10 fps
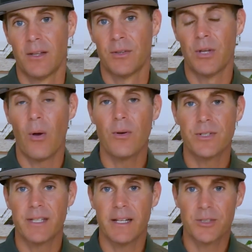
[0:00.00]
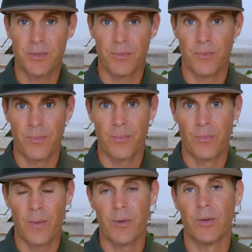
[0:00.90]
Those things,
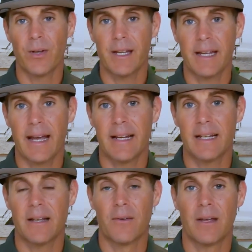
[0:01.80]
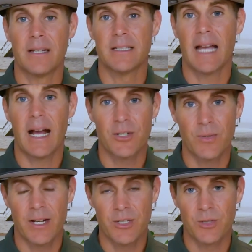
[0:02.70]
when we're looking at
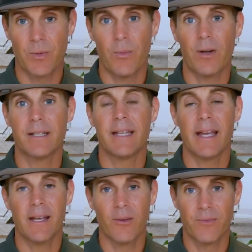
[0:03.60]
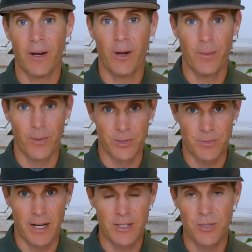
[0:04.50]
exaggerations, we want to take out variables,
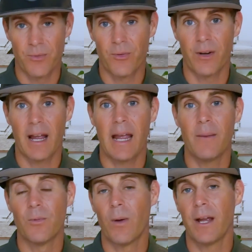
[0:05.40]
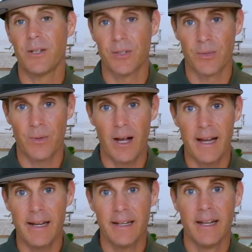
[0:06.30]
right? So if we're aimed way to the
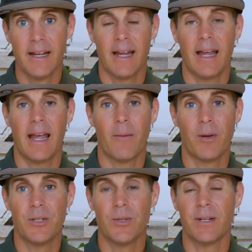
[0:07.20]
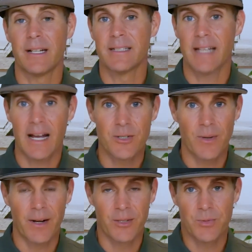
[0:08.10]
right and we do an
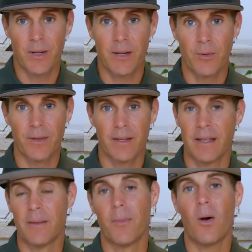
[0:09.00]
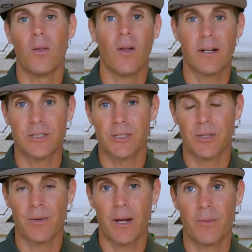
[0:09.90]
exaggerated swing, well, and the ball launches
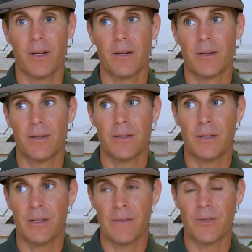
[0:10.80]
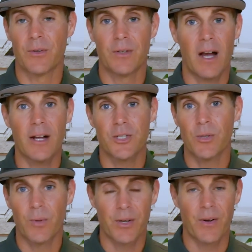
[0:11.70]
to the right, if you're not
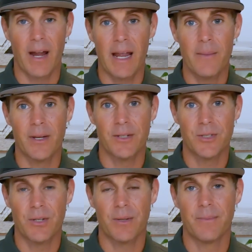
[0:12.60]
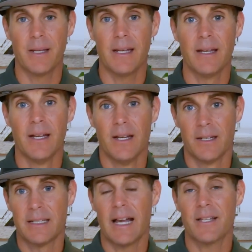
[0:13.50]
sure where your aim is, you could be
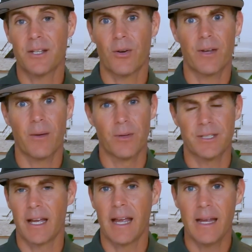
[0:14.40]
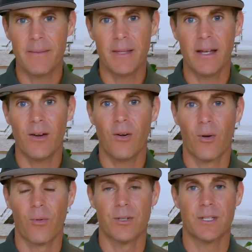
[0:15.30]
guessing, okay, was I aimed there,
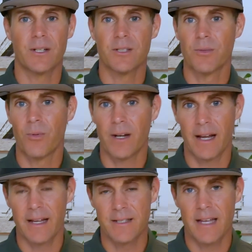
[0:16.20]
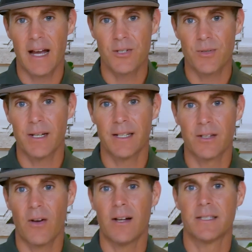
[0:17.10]
or was it because of what I
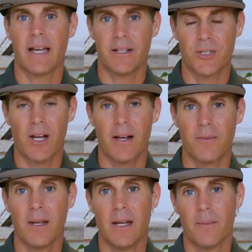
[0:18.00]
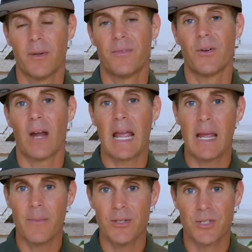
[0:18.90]
exaggerated caused that shot? But if your
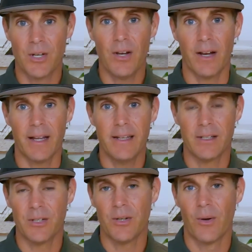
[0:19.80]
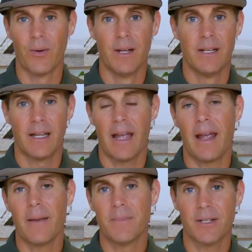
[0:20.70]
aim is good, and you know
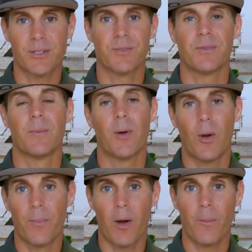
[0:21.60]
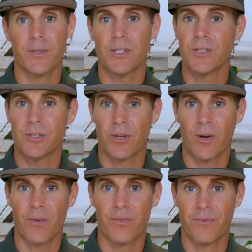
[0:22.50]
aim, distance from the ball position are
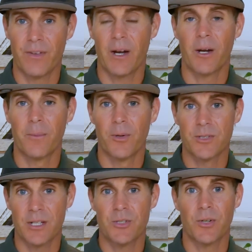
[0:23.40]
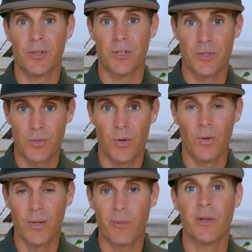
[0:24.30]
all variables that you're
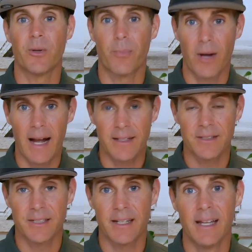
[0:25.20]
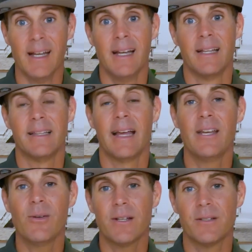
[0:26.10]
controlling when you're practicing,
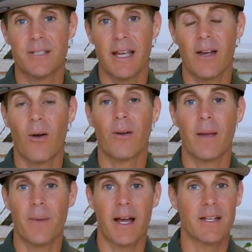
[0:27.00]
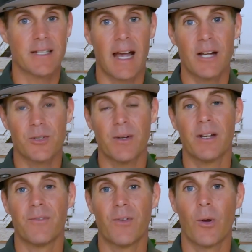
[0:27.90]
then you can say, okay, my
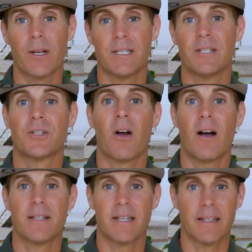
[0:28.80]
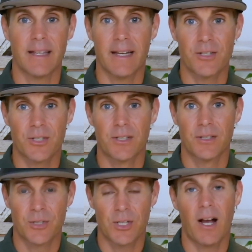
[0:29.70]
exaggerated focus is causing this
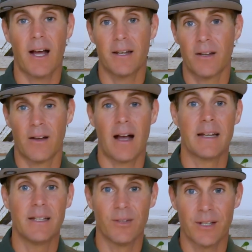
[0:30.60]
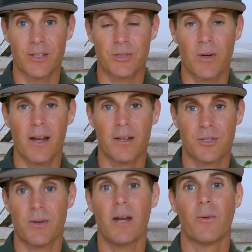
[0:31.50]
shot, ideally a
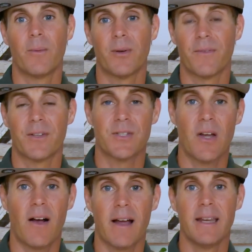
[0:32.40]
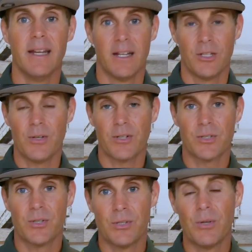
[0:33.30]
straight one, but if it's not, you can
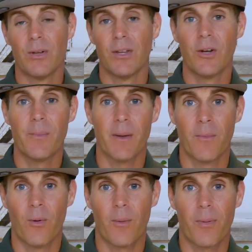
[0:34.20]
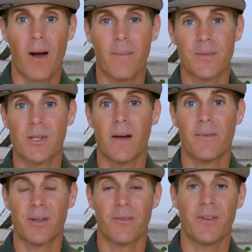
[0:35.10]
do a little bit more problem
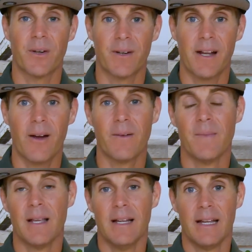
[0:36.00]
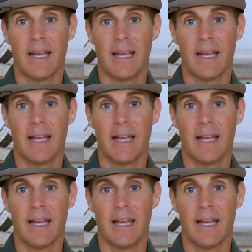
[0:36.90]
solving and figure it out.